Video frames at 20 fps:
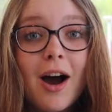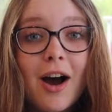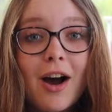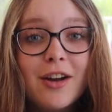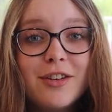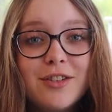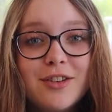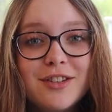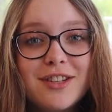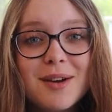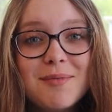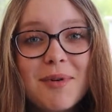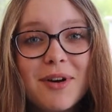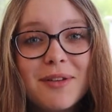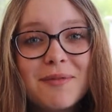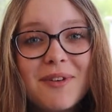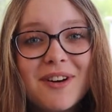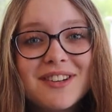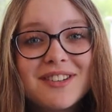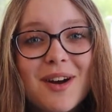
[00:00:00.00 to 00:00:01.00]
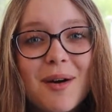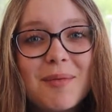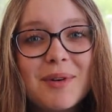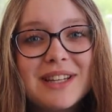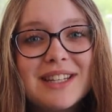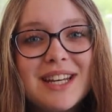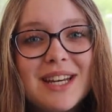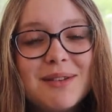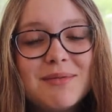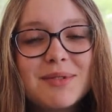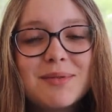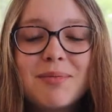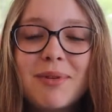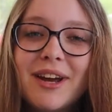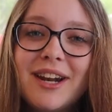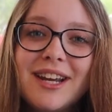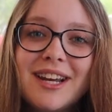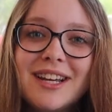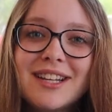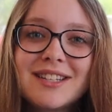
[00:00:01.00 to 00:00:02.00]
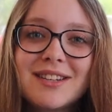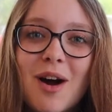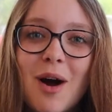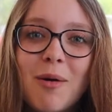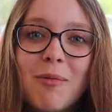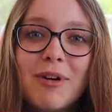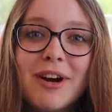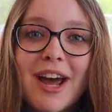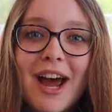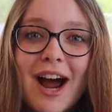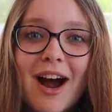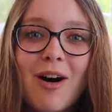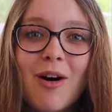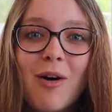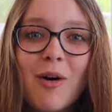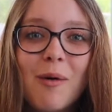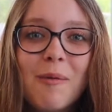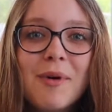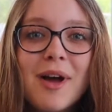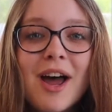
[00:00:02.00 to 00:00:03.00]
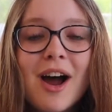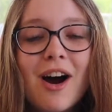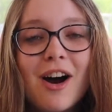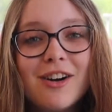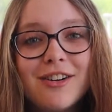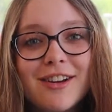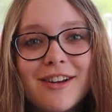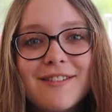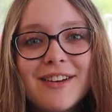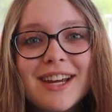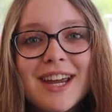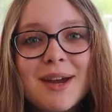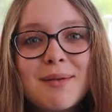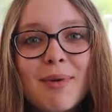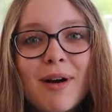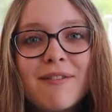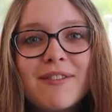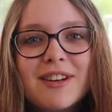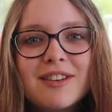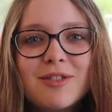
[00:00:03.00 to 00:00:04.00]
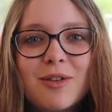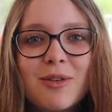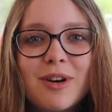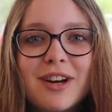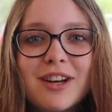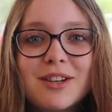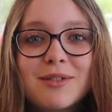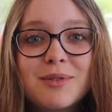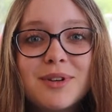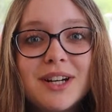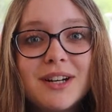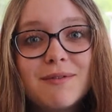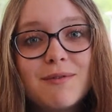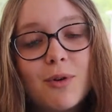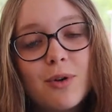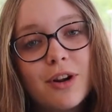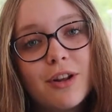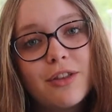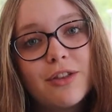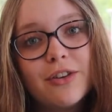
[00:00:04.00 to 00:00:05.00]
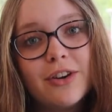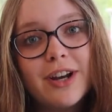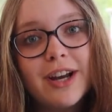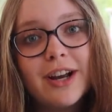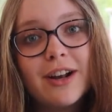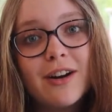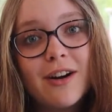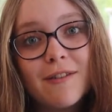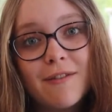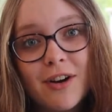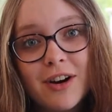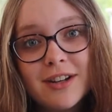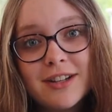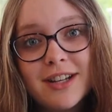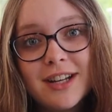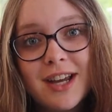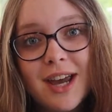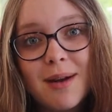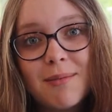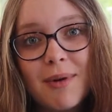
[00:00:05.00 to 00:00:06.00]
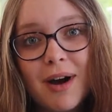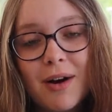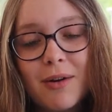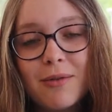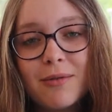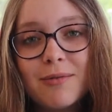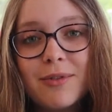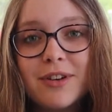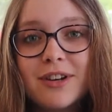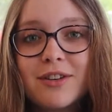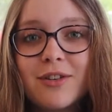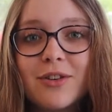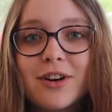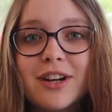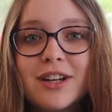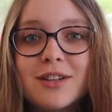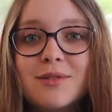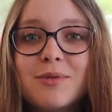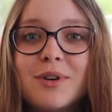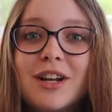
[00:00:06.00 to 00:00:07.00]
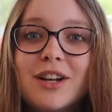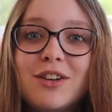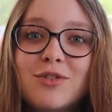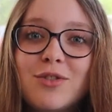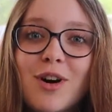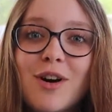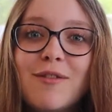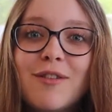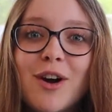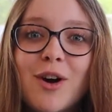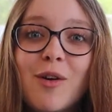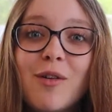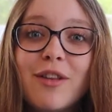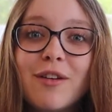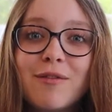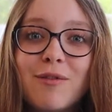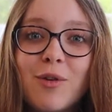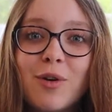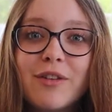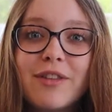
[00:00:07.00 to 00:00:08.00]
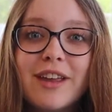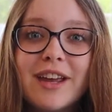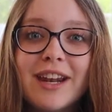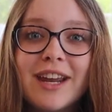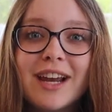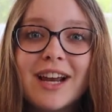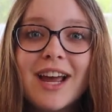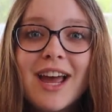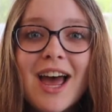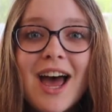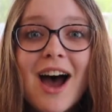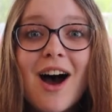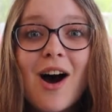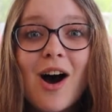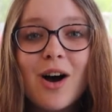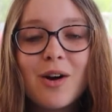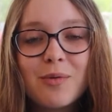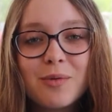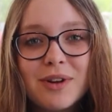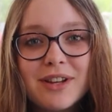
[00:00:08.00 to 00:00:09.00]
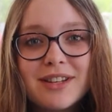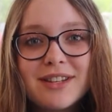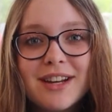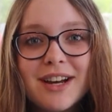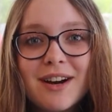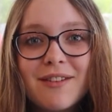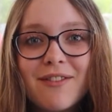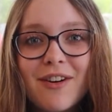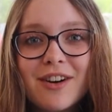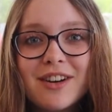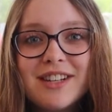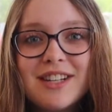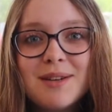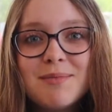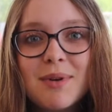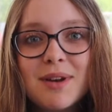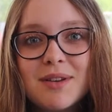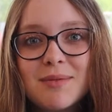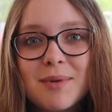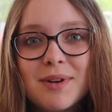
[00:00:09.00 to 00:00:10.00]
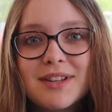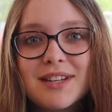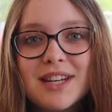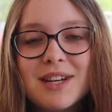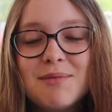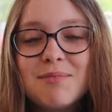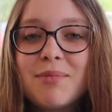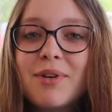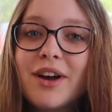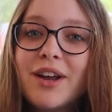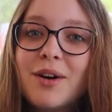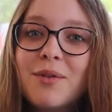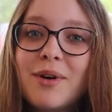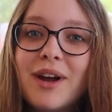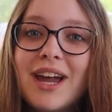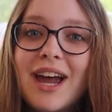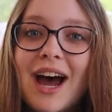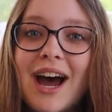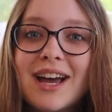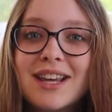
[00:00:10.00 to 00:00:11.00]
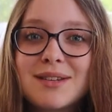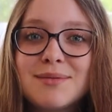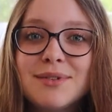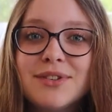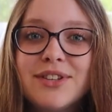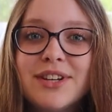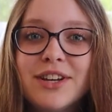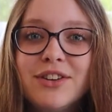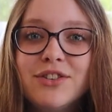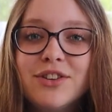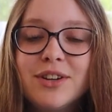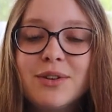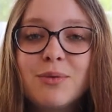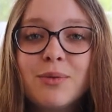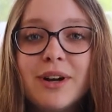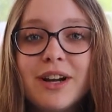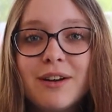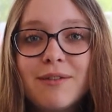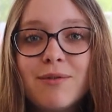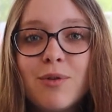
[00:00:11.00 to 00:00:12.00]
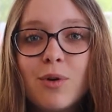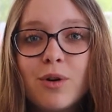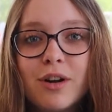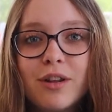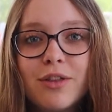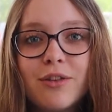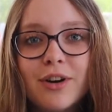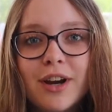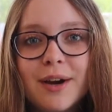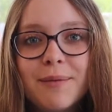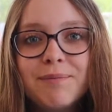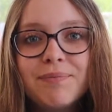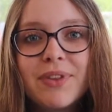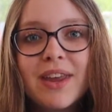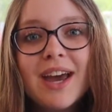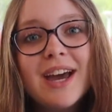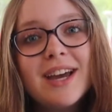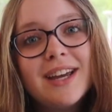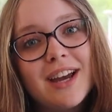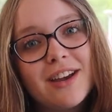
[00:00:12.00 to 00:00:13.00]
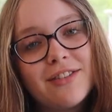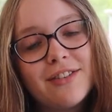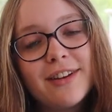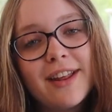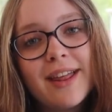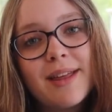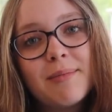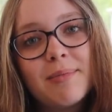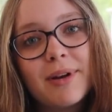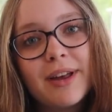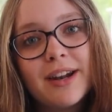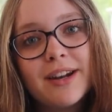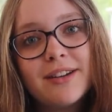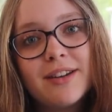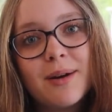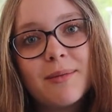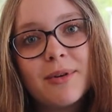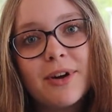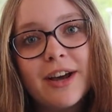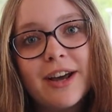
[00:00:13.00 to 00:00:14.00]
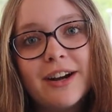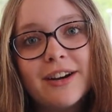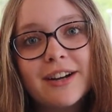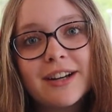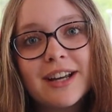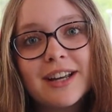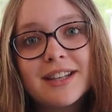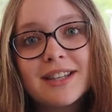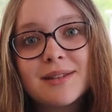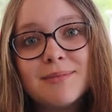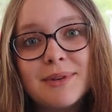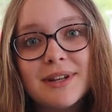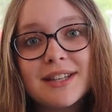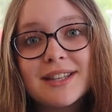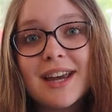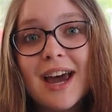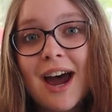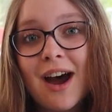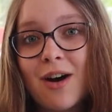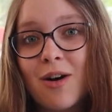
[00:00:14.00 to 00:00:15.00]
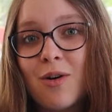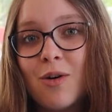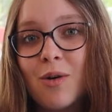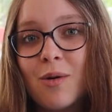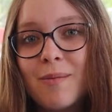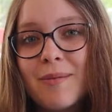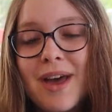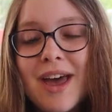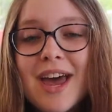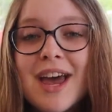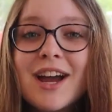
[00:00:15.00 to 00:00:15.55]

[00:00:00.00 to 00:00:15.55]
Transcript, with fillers: On Tuesday, both of our softball teams played against Auburn at home. Our JV came out victorious, winning 4-3, and our varsity came out victorious, winning 12-0 in the fourth inning. On Wednesday, our varsity baseball team played away at Smith Station, winning 4-3. Yesterday, they played a doubleheader against Smiths at home.